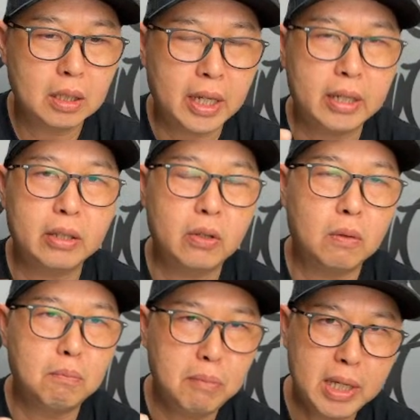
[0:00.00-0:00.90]
that
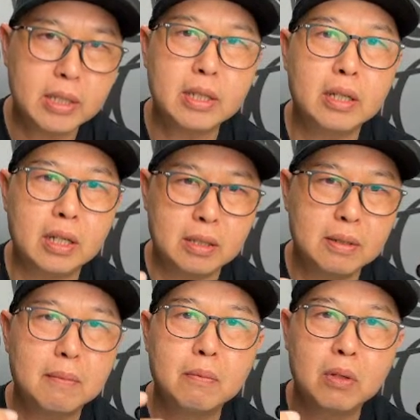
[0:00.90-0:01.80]
your mids
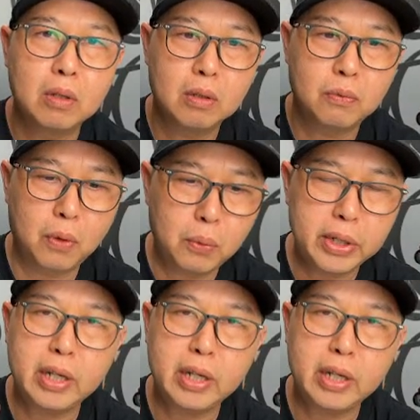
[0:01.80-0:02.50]
is forward